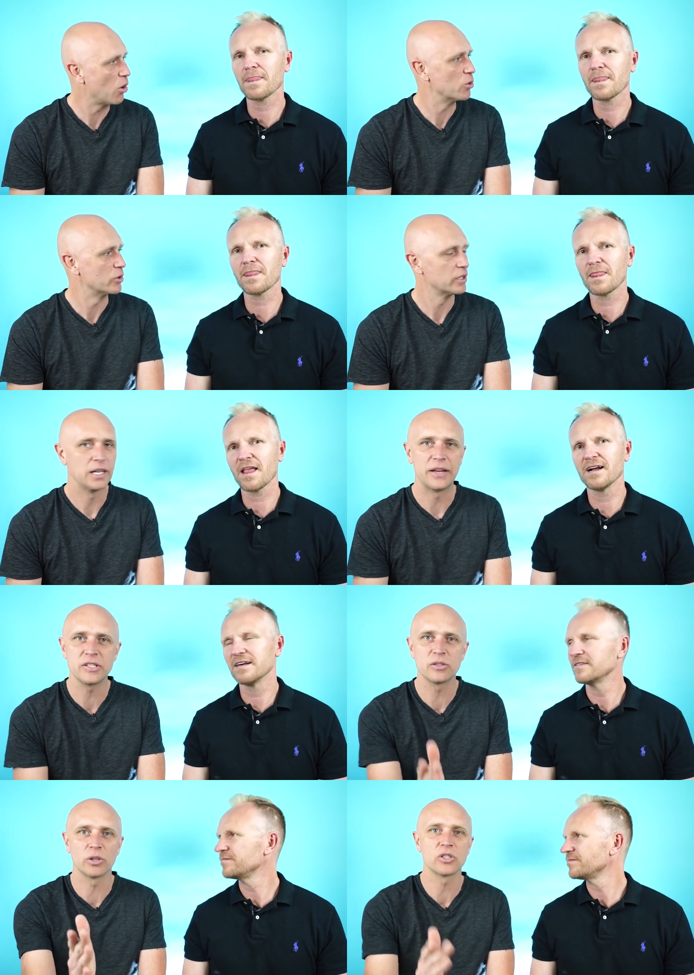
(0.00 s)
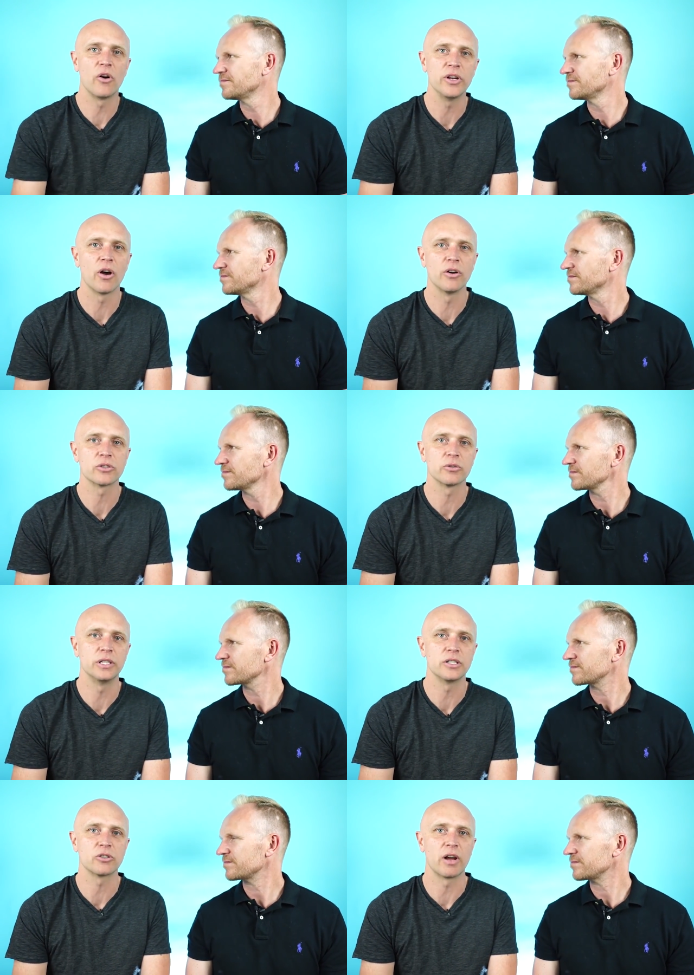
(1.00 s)
Speaker 1: gold. And this is what Tony goes through
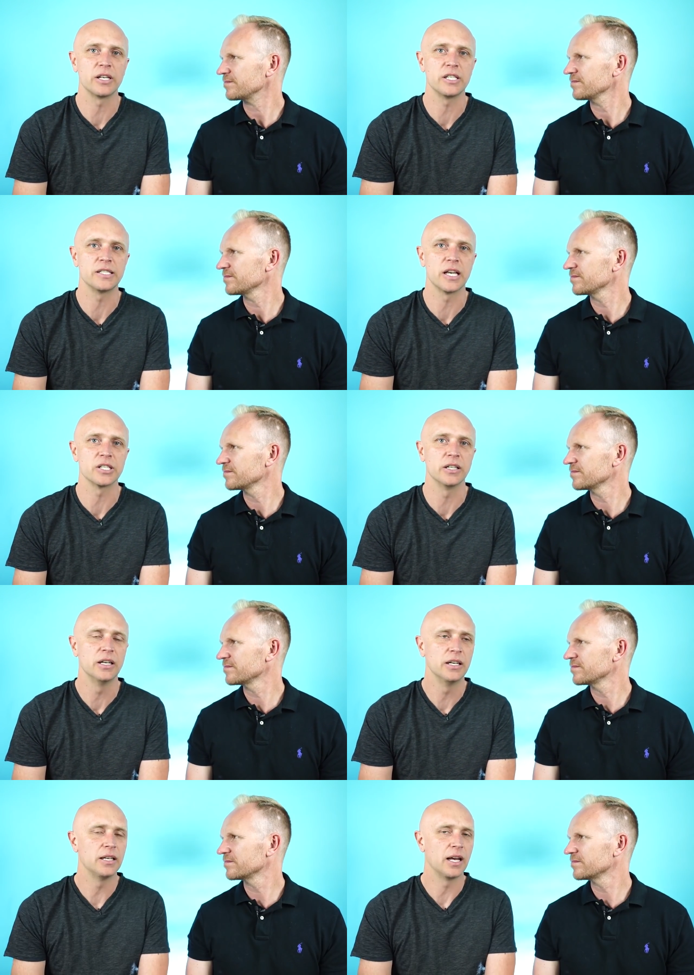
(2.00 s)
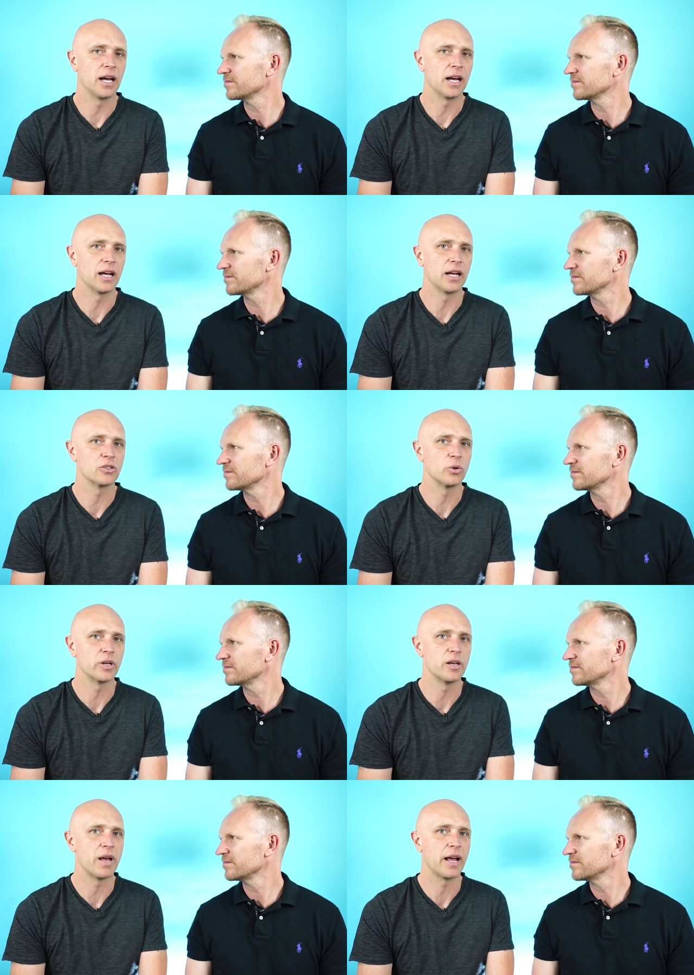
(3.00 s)
in this strategy session uh,
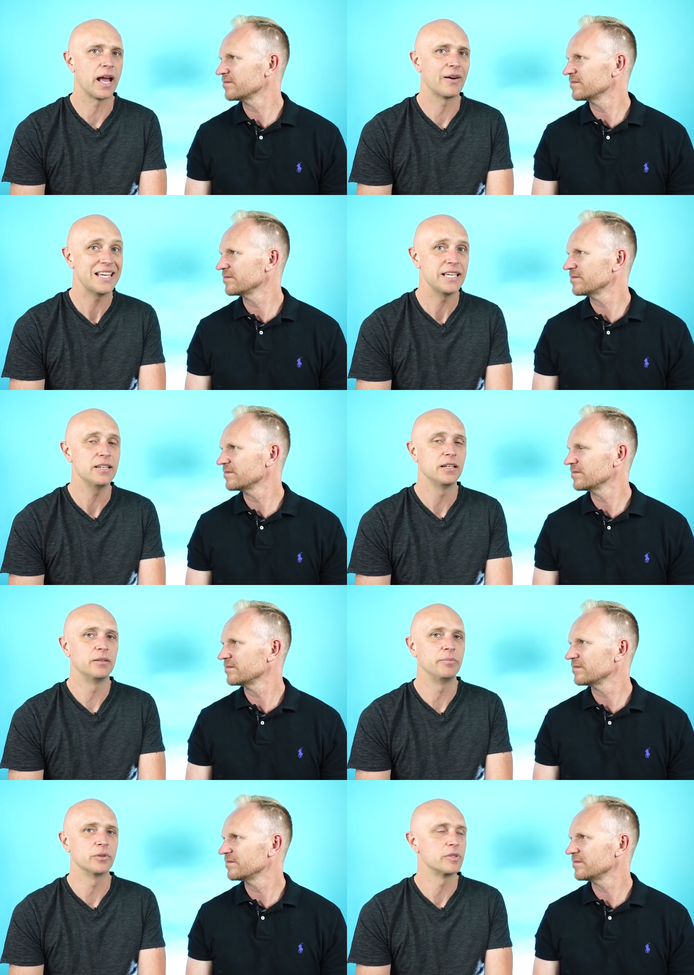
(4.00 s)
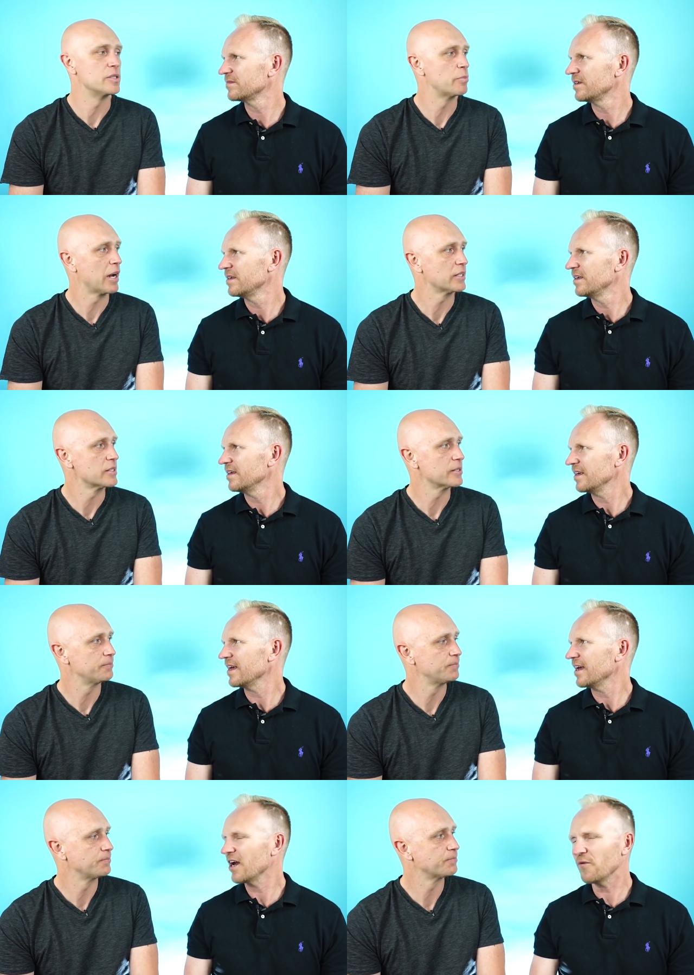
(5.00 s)
talking about how he builds his practice.
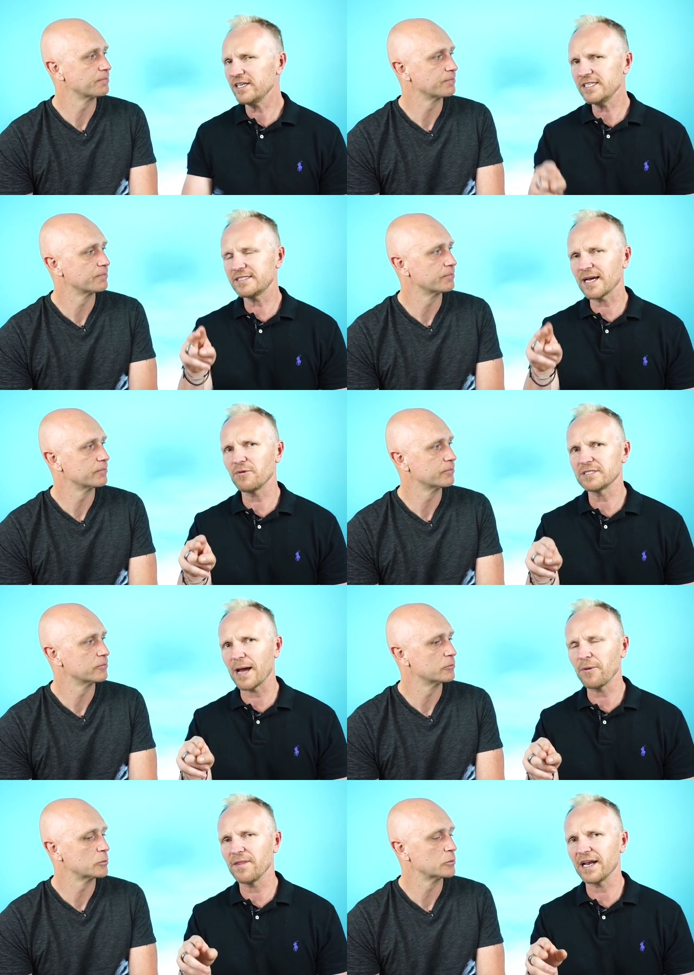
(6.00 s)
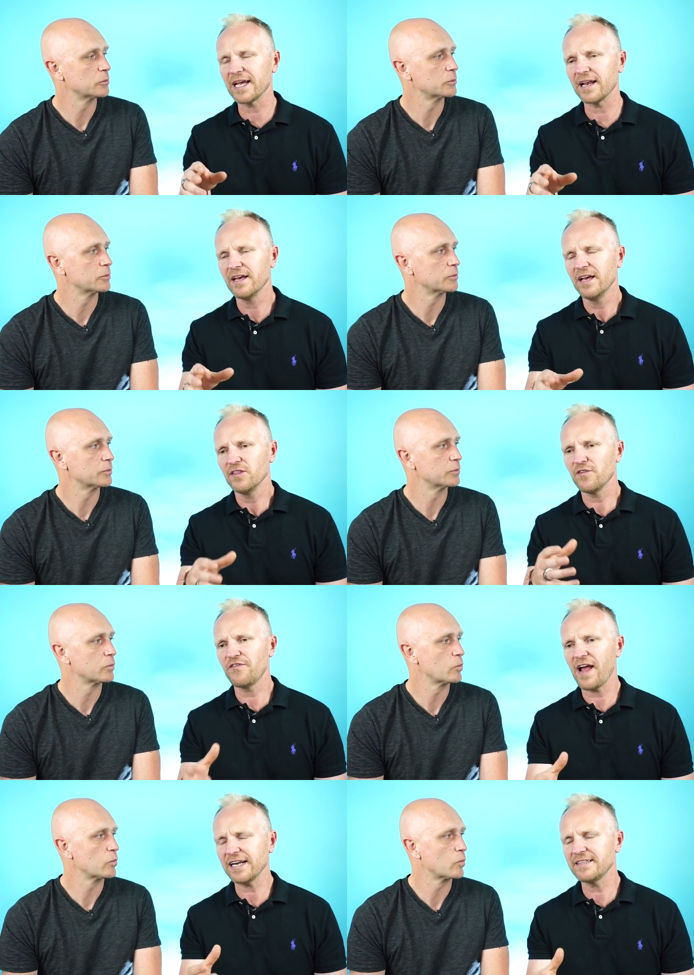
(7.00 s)
Speaker 2: Yeah, I want to just double tap on that again. The
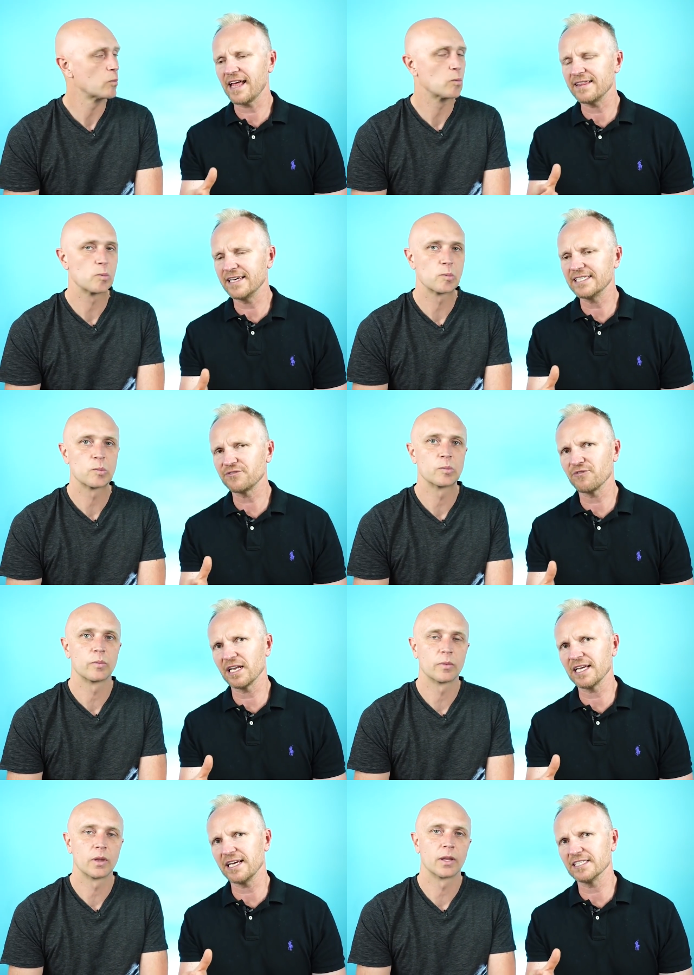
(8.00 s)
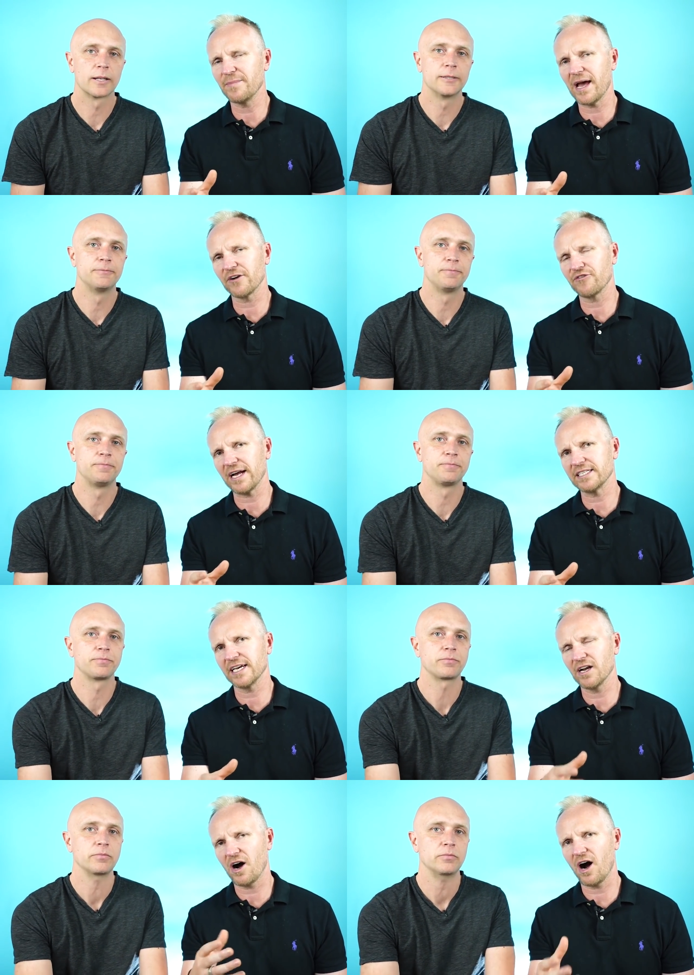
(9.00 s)
fact that this really is about
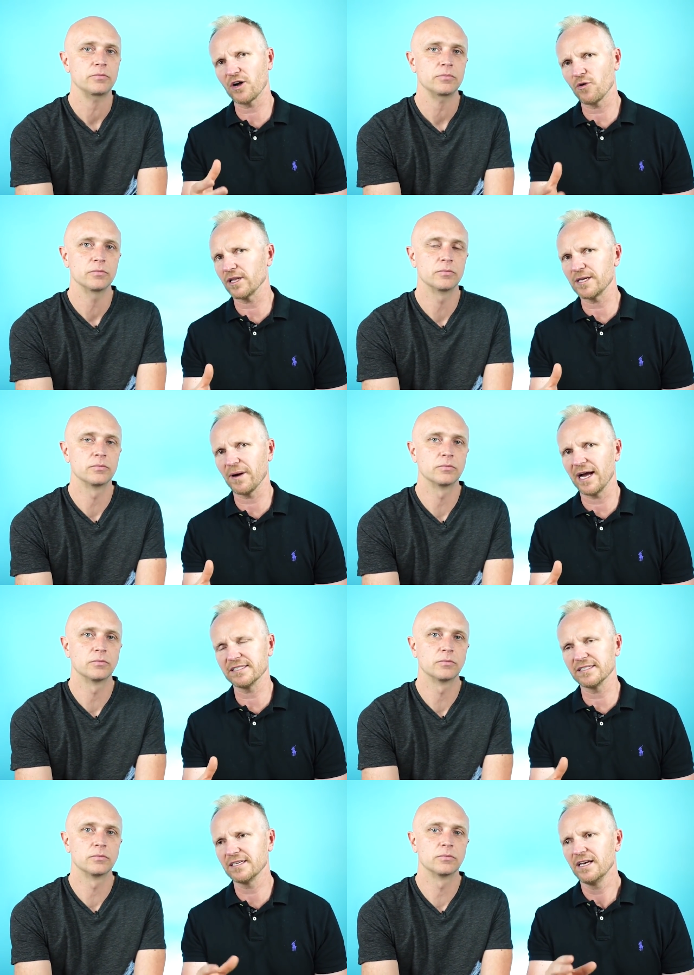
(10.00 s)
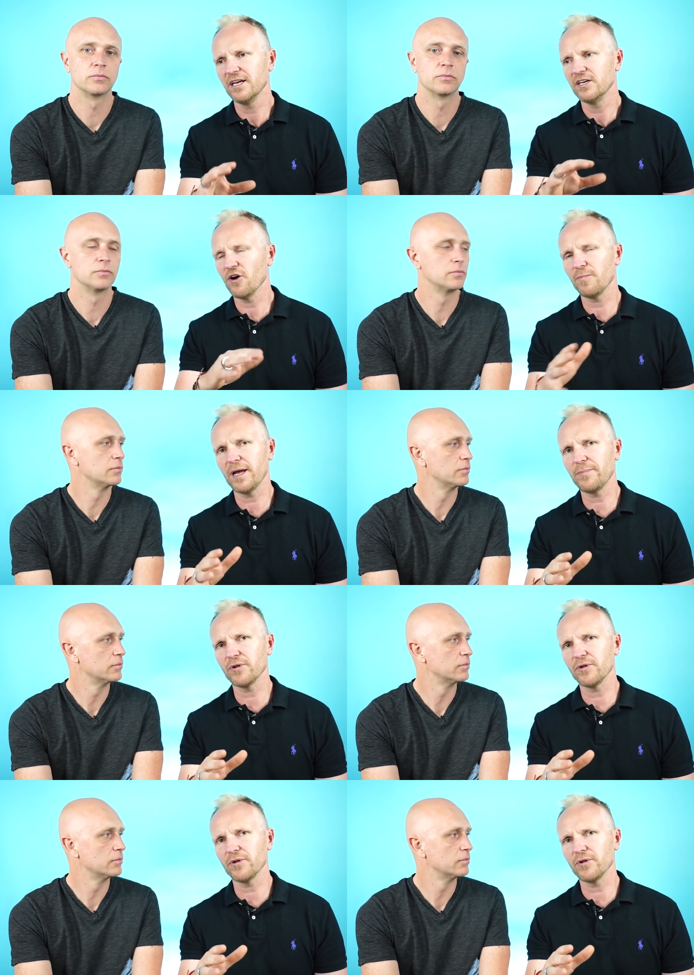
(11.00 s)
attracting in high quality patients, not